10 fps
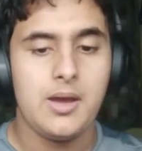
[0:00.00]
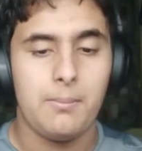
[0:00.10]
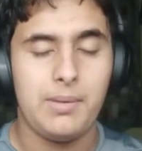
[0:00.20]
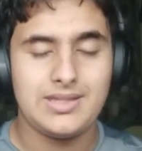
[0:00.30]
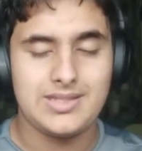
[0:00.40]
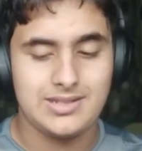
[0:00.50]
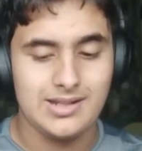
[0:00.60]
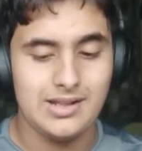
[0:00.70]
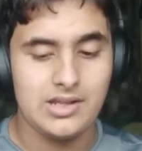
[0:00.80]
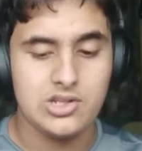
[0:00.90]
But
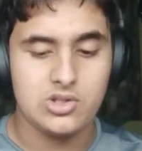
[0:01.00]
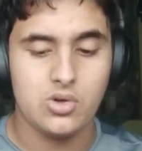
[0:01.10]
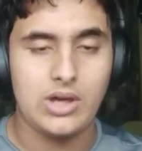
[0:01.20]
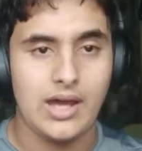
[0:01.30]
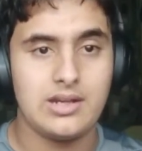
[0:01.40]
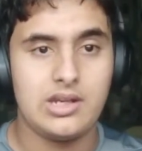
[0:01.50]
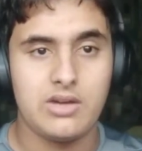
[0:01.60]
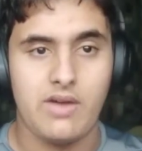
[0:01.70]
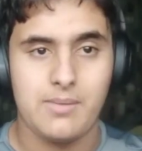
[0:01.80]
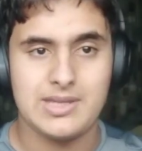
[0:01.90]
still, there is no guarantee
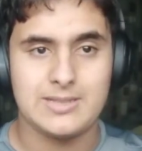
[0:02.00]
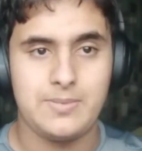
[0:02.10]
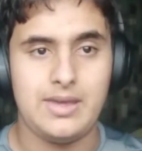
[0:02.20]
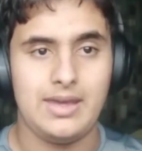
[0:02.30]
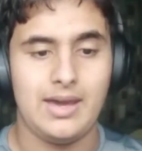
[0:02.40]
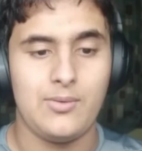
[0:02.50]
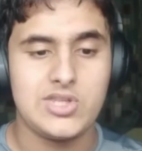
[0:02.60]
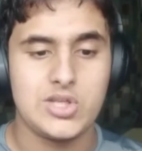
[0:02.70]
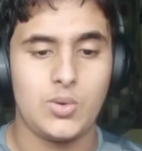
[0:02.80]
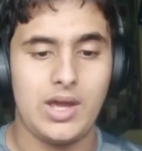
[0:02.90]
of MSP, which
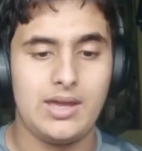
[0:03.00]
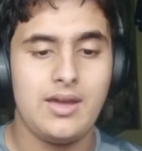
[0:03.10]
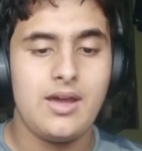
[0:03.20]
is why